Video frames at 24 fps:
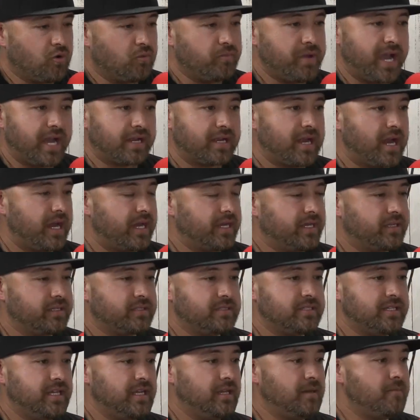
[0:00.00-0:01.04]
Bad Guy
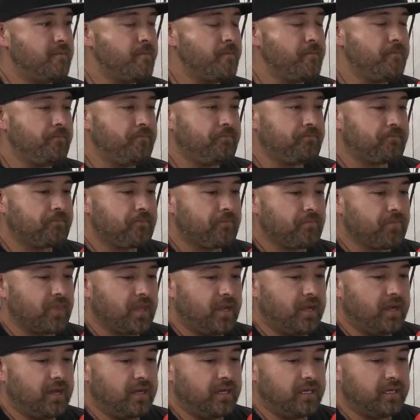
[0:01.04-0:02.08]
team.
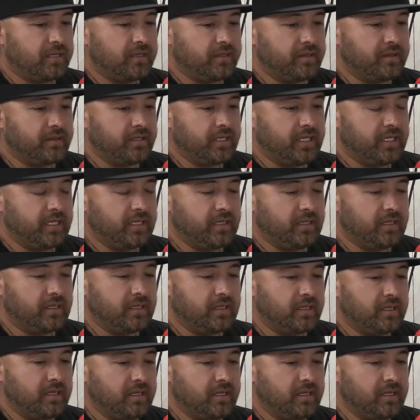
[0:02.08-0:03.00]
Uh, the